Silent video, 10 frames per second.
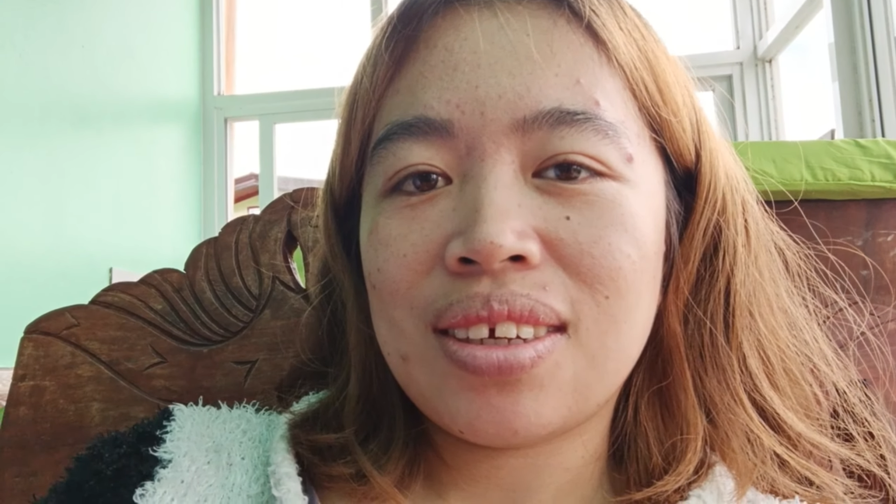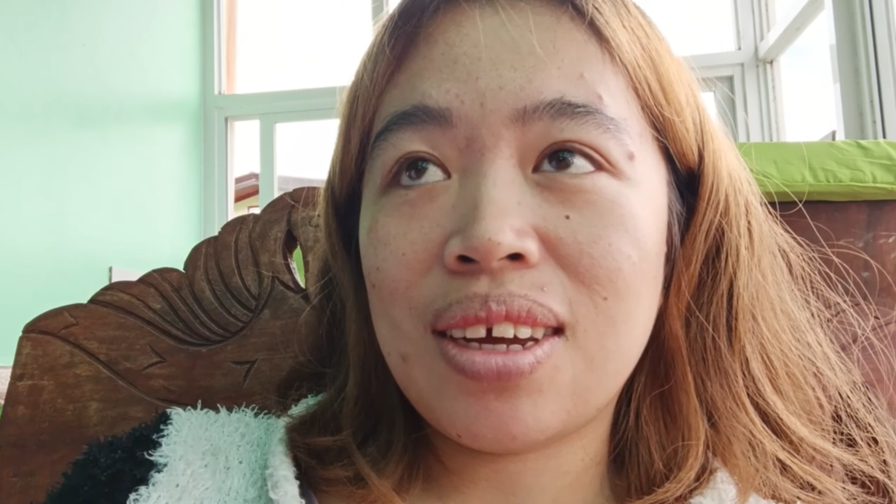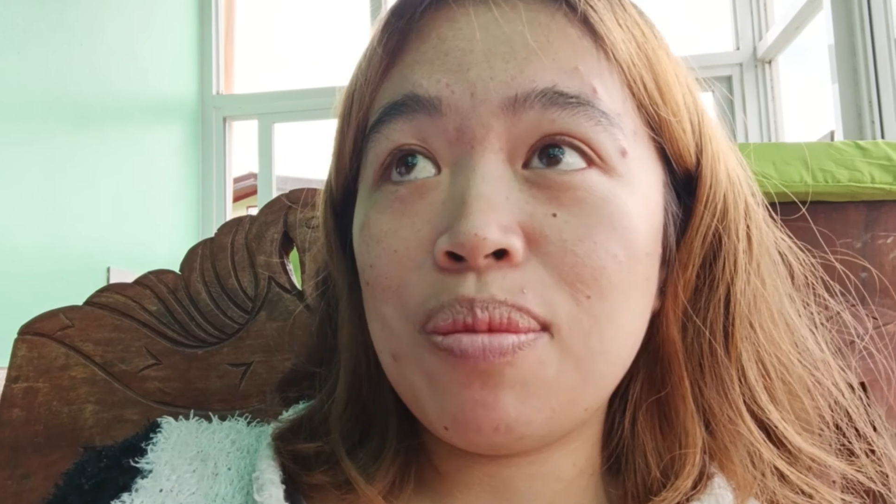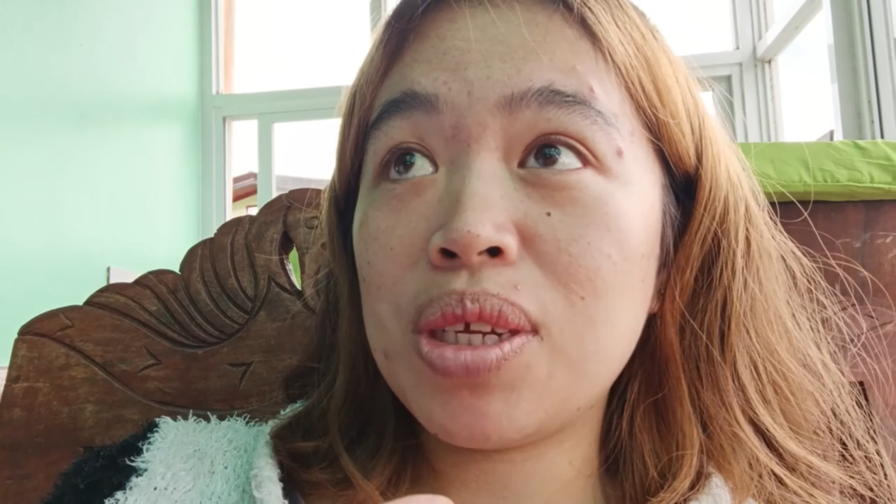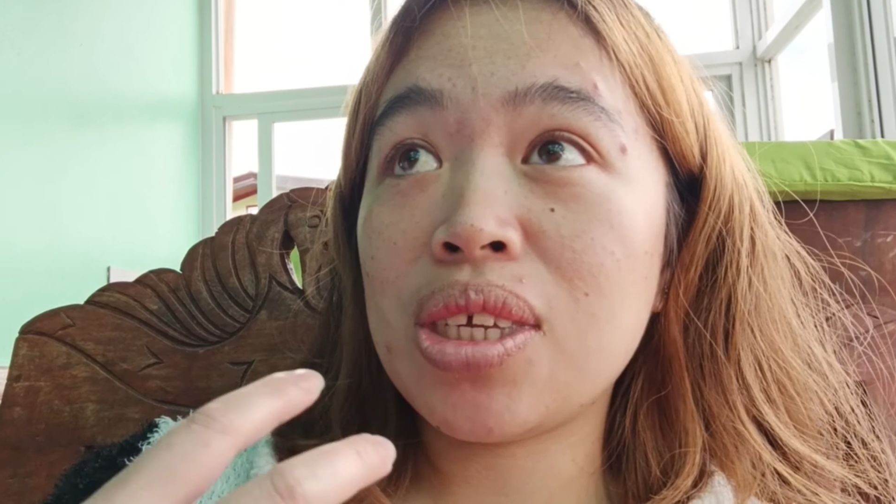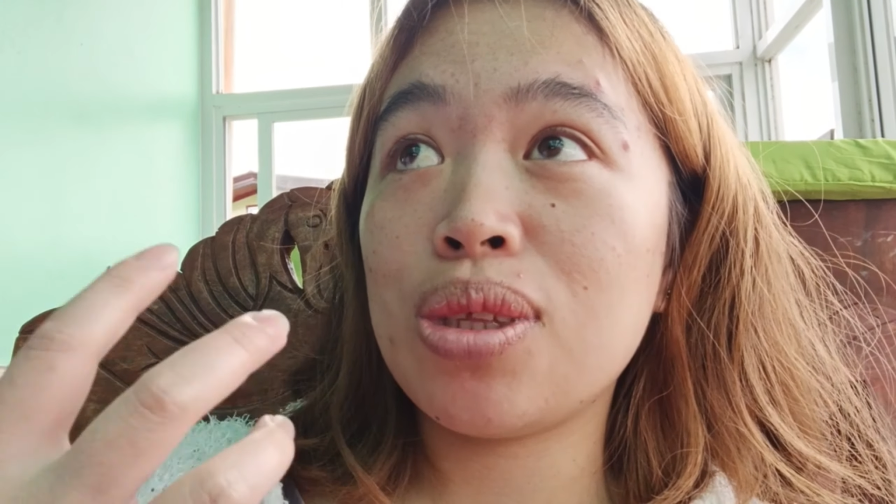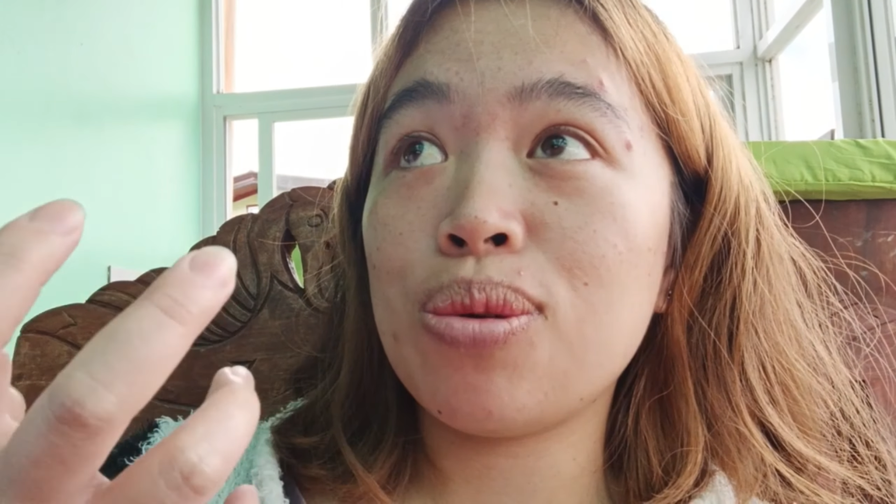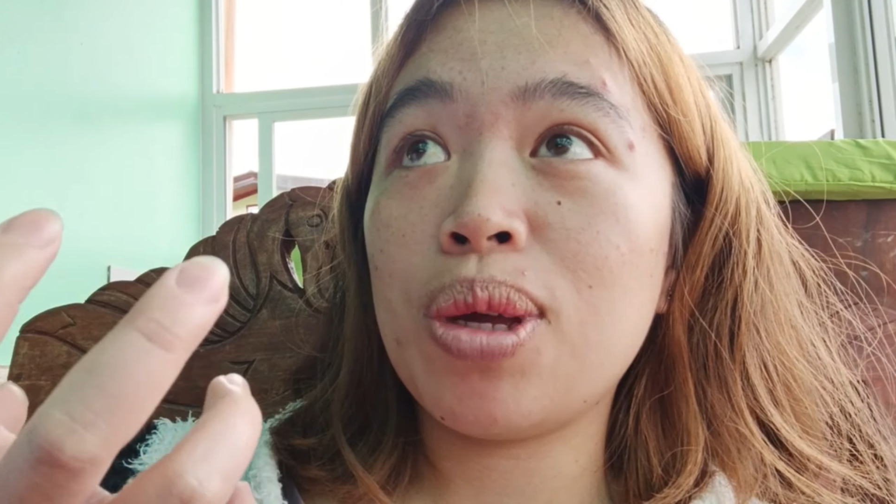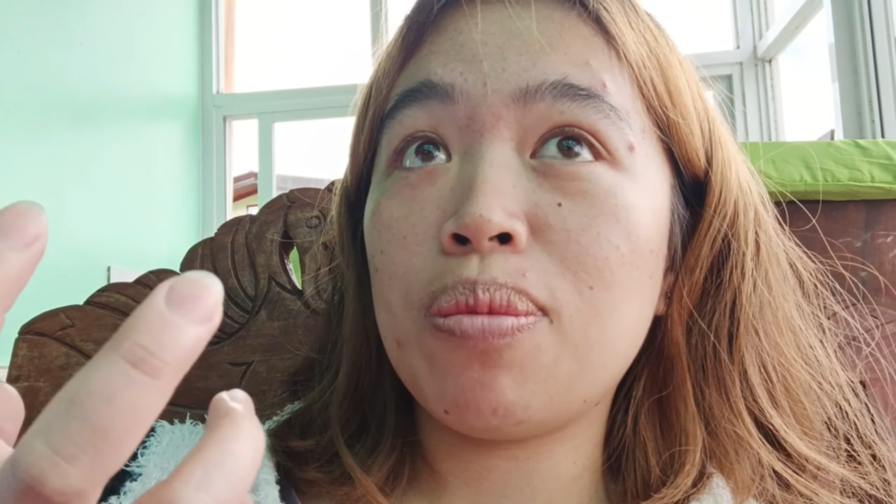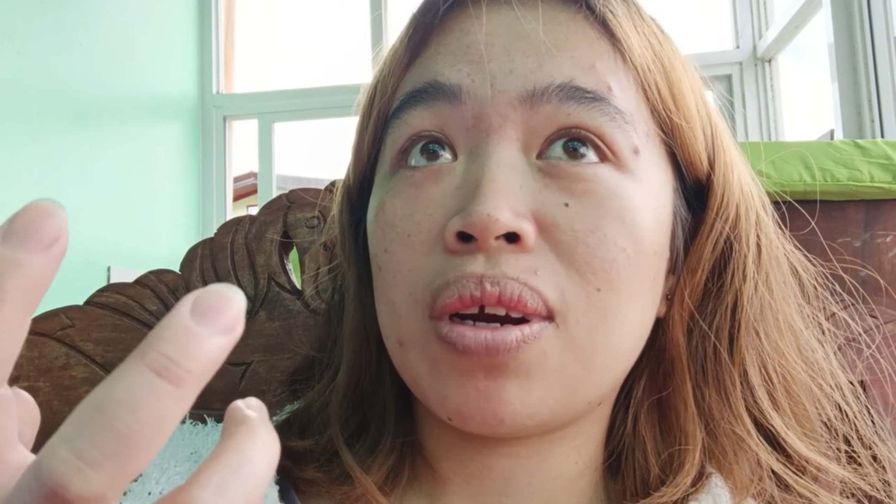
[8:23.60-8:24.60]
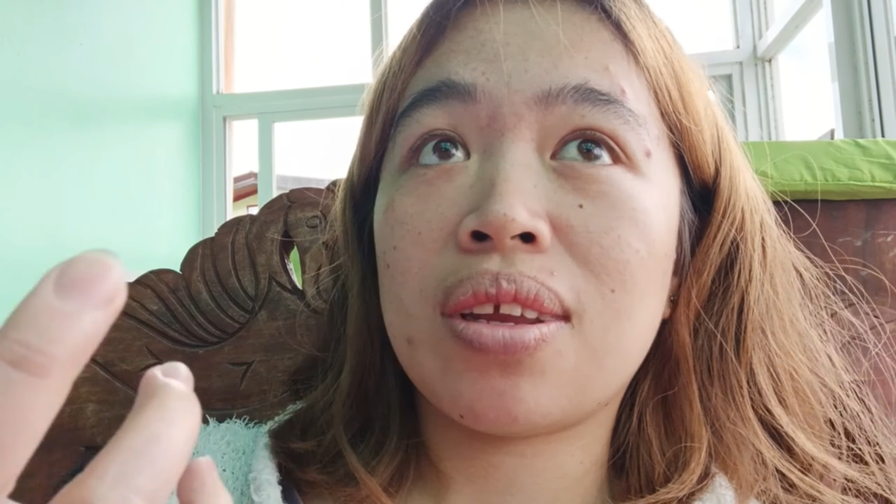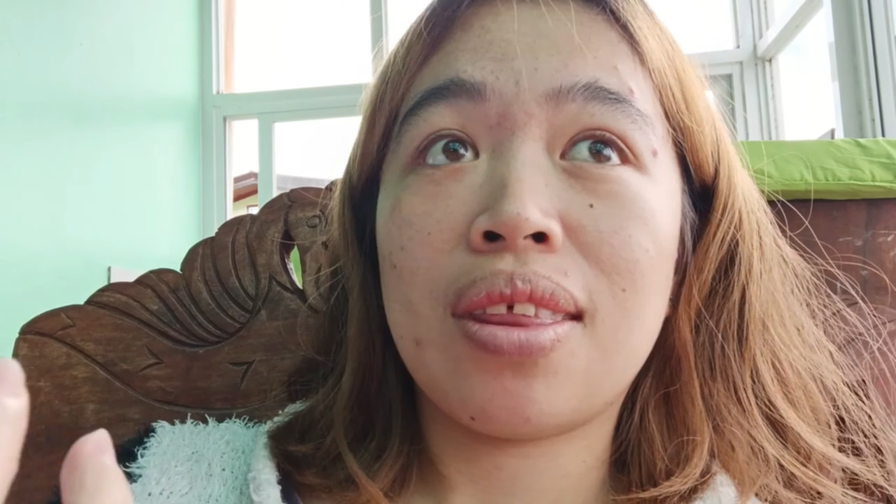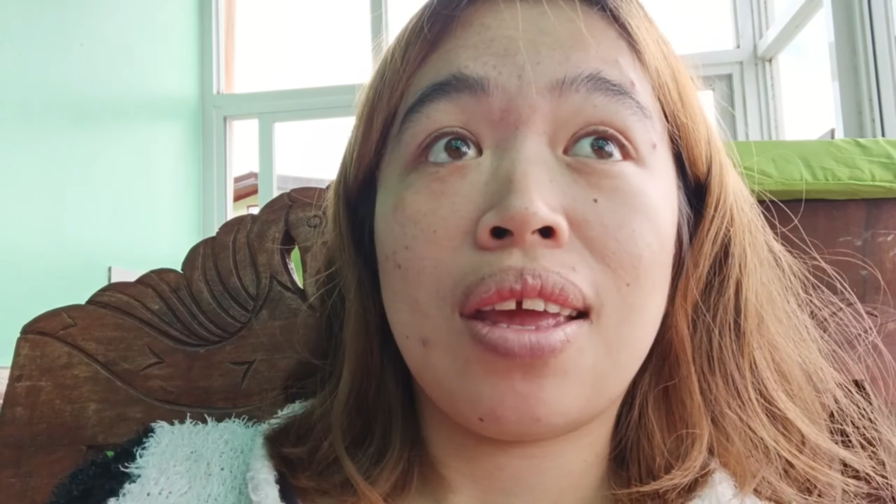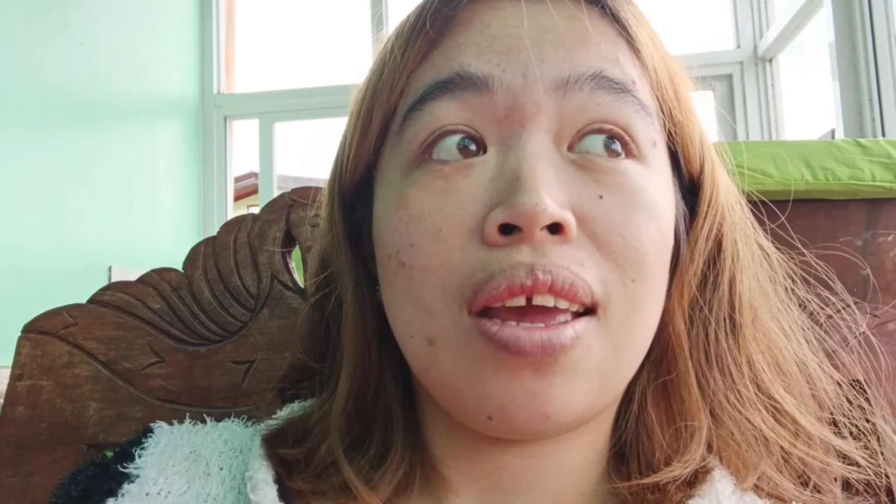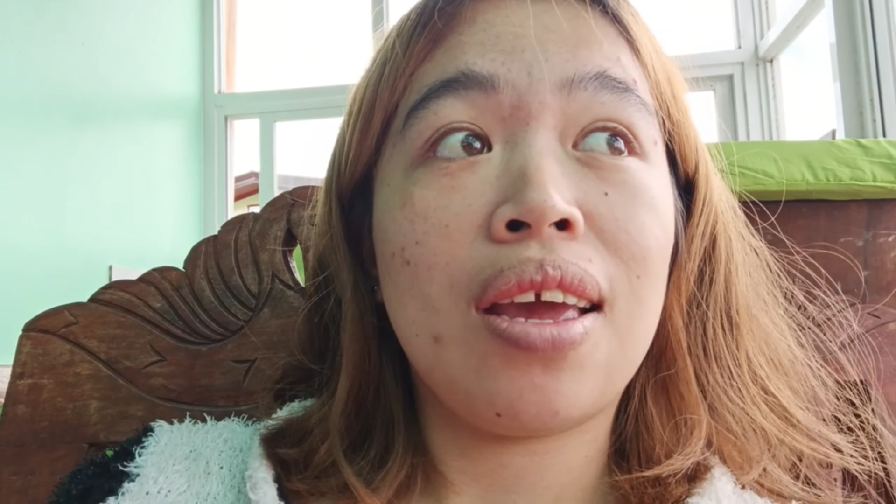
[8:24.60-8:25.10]
I'm just doing my
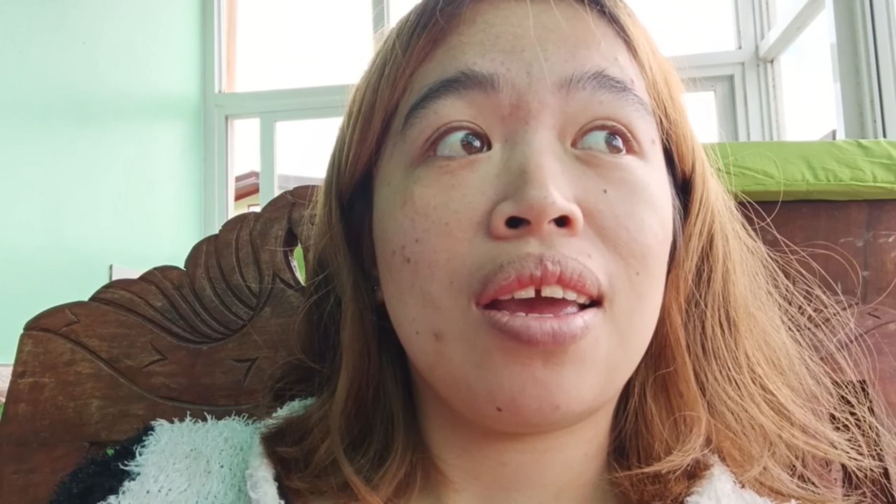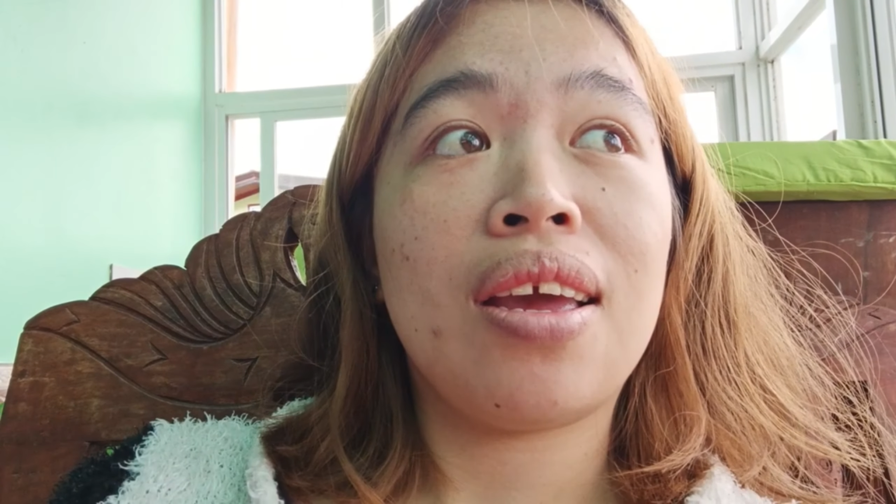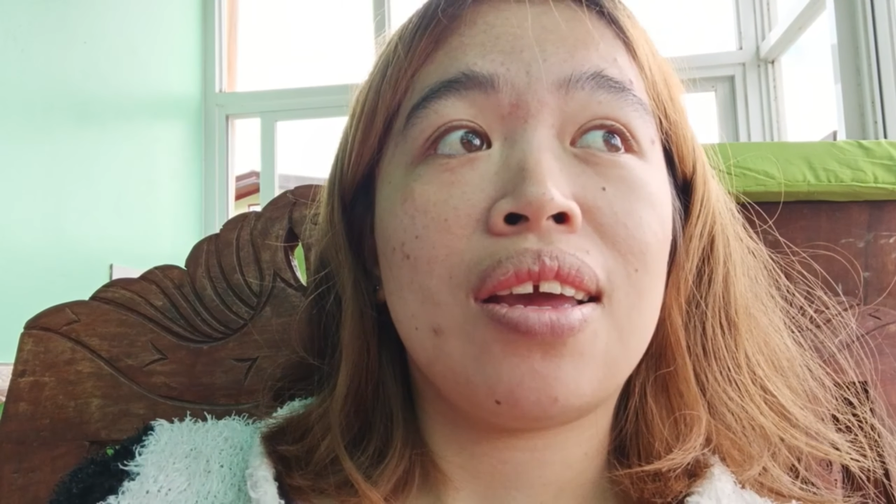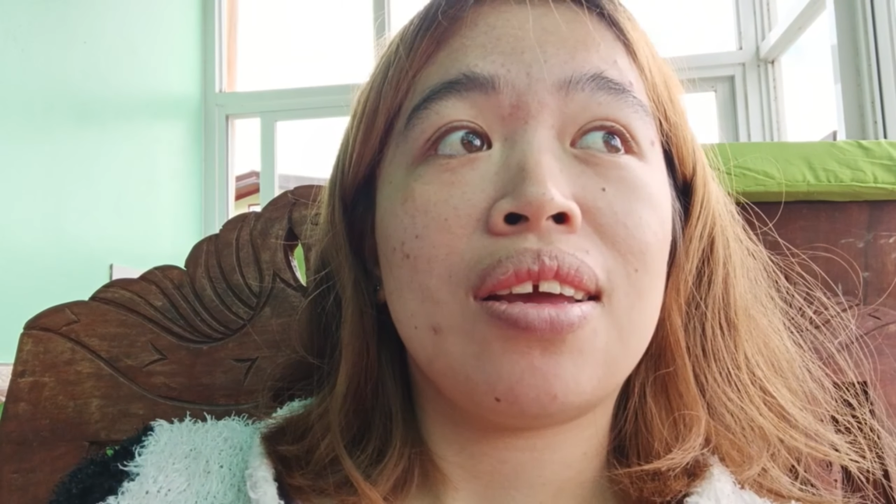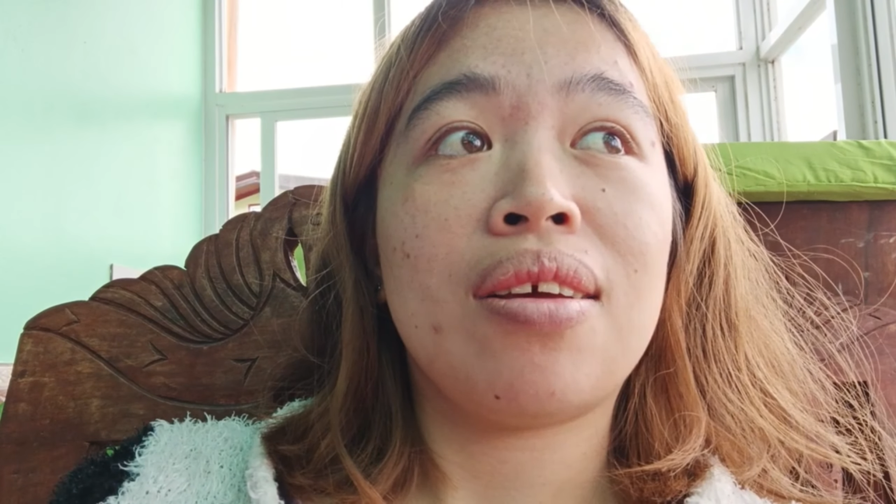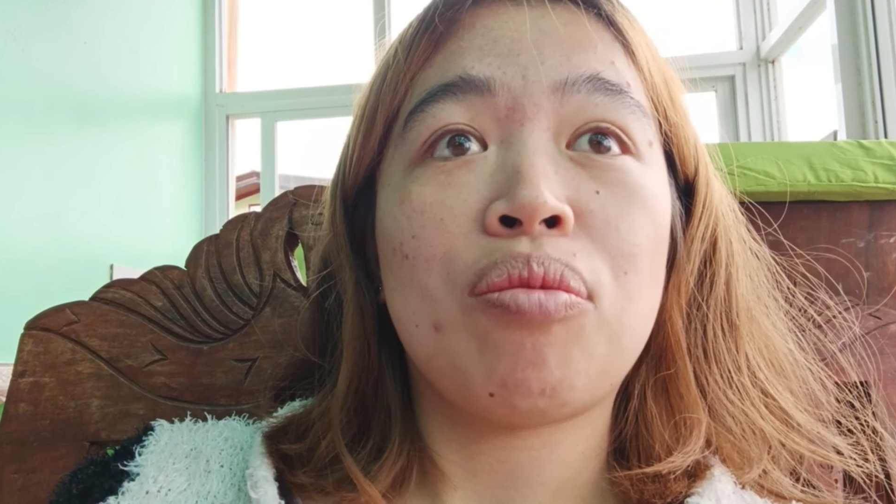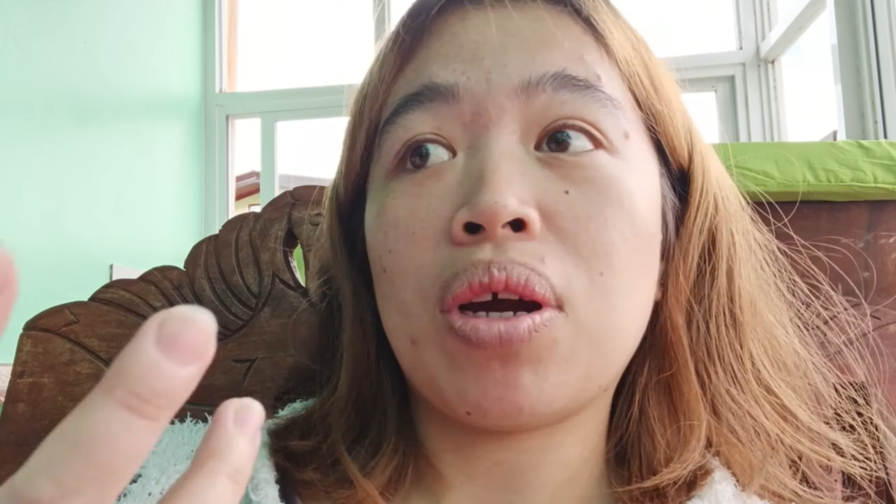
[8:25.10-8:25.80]
thing.